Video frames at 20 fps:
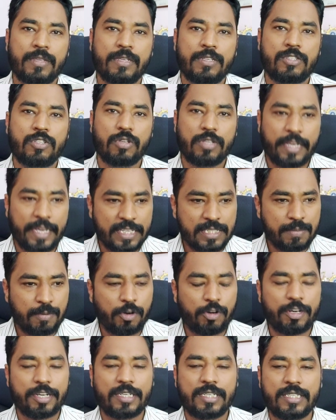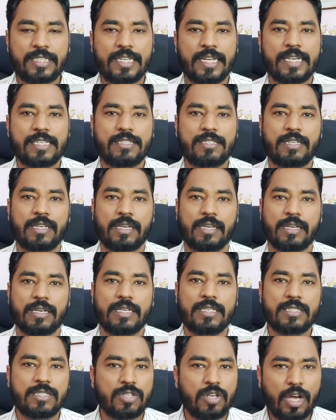So the exploratory testing
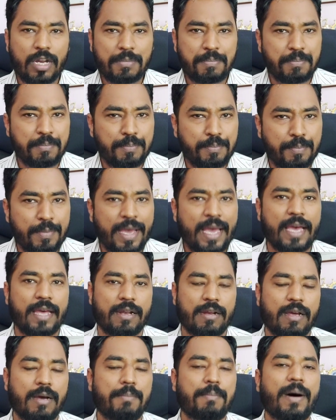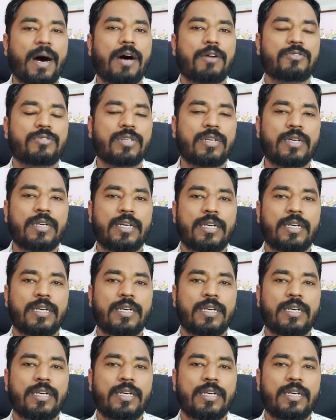is not mad about